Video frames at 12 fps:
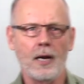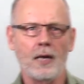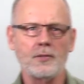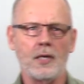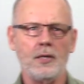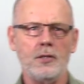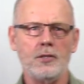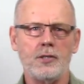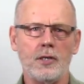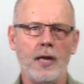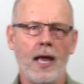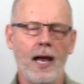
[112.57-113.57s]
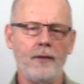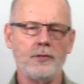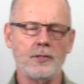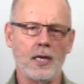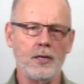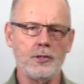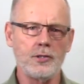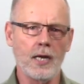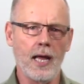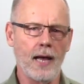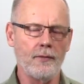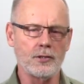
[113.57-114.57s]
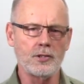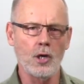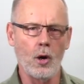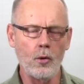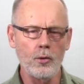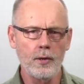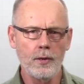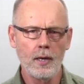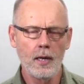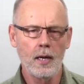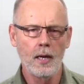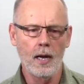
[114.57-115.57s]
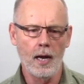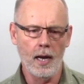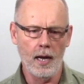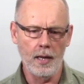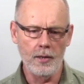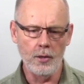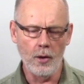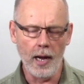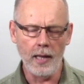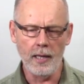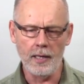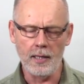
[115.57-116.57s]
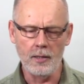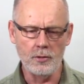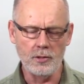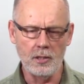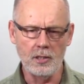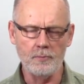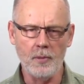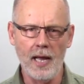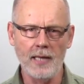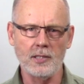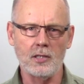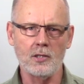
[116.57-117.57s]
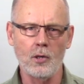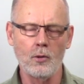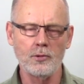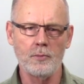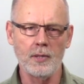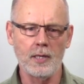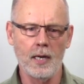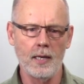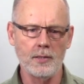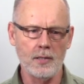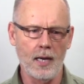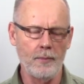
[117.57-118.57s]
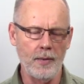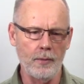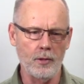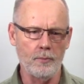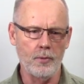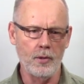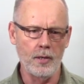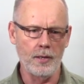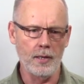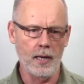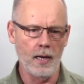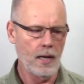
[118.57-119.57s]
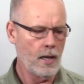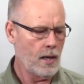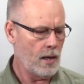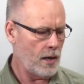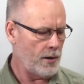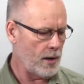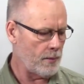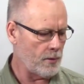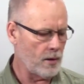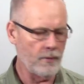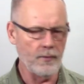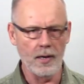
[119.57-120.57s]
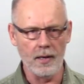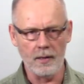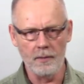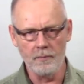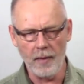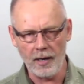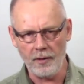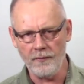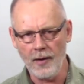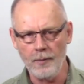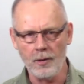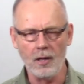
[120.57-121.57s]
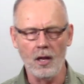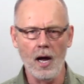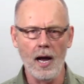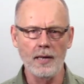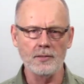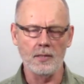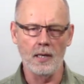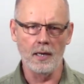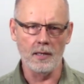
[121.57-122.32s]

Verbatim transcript: else that you should have is that you should have a tote uh, you know, I like using these plastic totes because I'm able to put uh, a number of uh, microfiber cloths, uh,